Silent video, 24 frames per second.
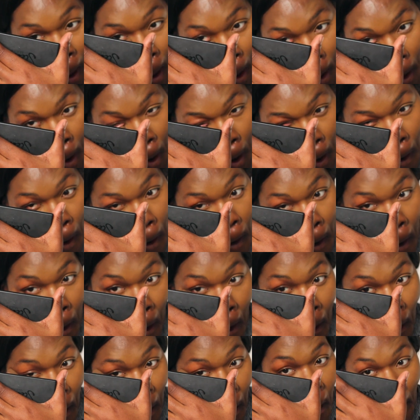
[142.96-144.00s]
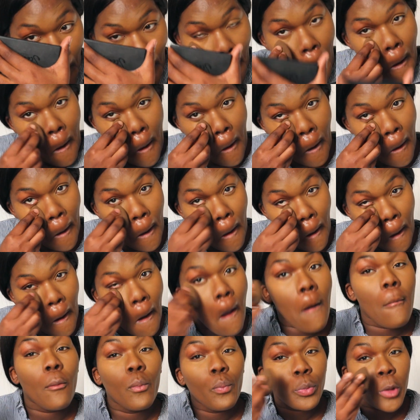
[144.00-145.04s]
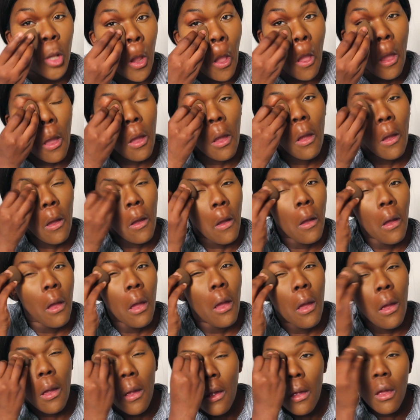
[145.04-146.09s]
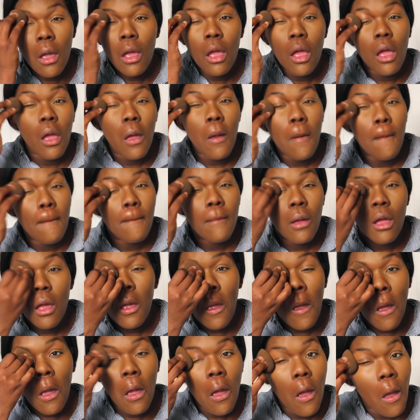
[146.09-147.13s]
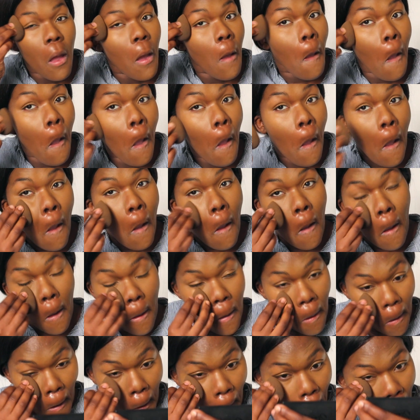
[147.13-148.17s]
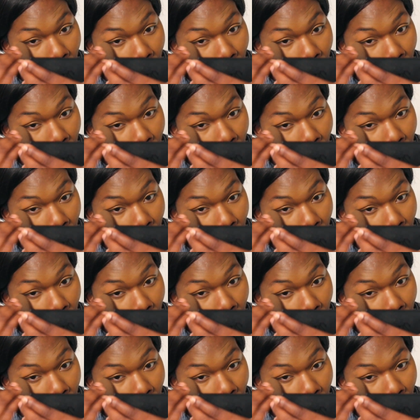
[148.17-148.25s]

your eyelid, and just concentrate on below your